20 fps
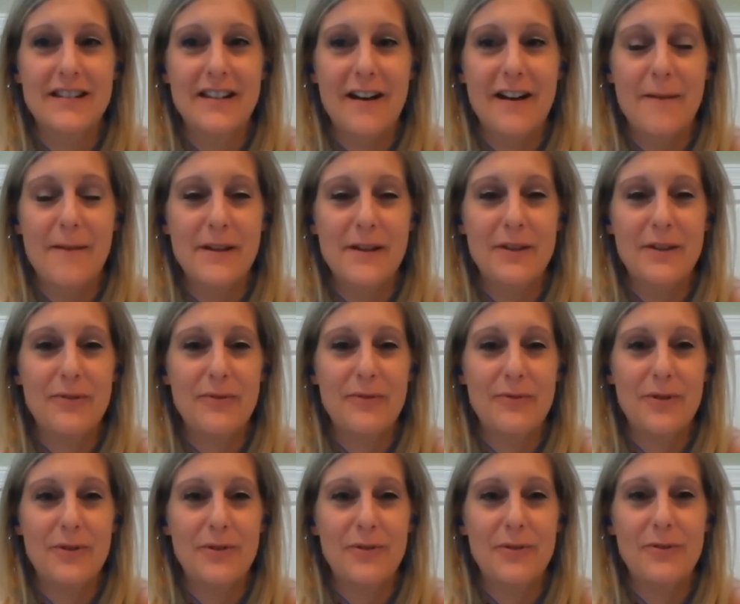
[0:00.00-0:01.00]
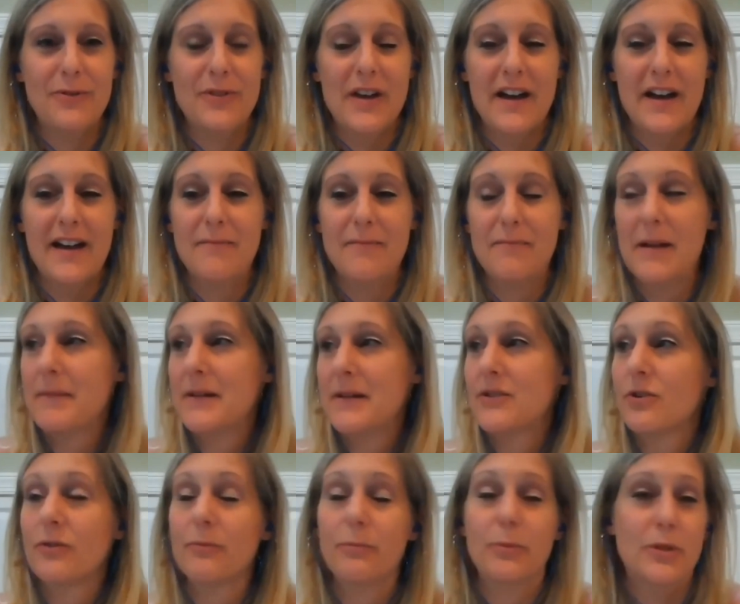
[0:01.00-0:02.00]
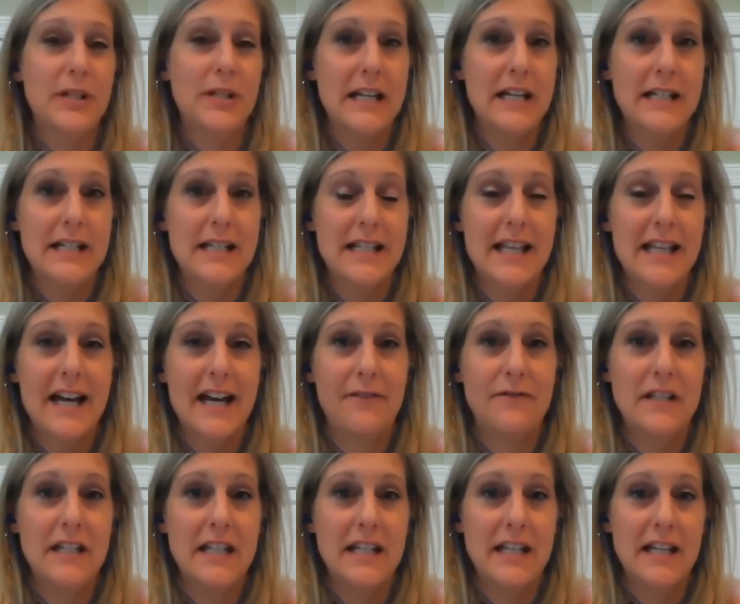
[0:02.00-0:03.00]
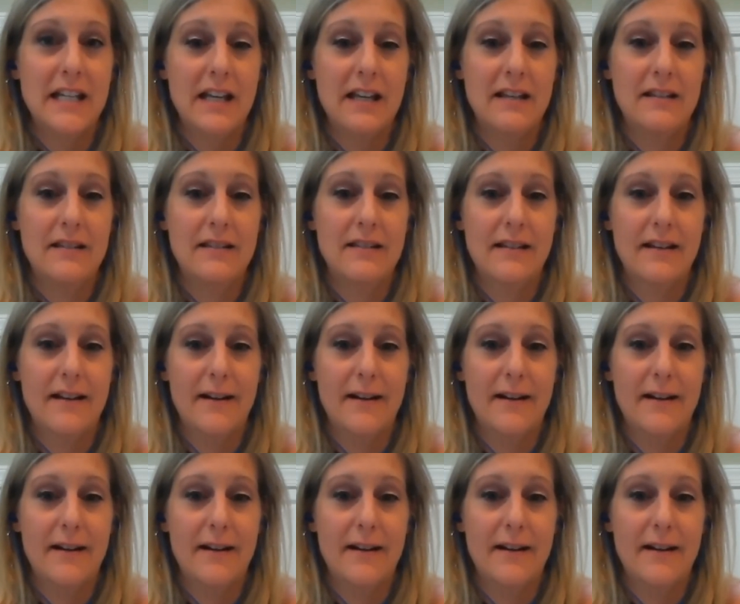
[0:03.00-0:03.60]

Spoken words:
coming through that maybe don't pertain to the FTEs?